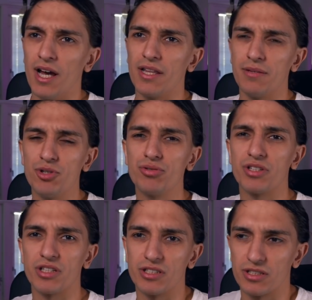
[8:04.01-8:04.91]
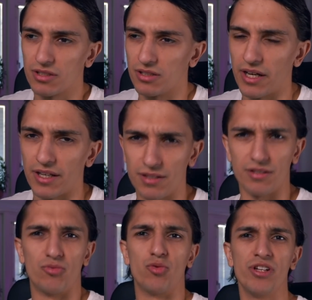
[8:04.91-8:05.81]
and the music is like
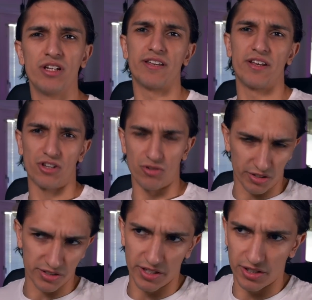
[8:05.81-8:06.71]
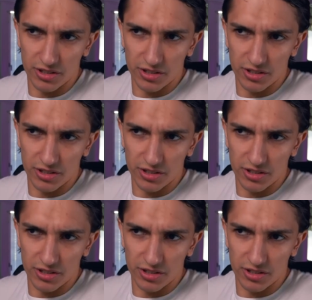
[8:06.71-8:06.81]
really getting you excited.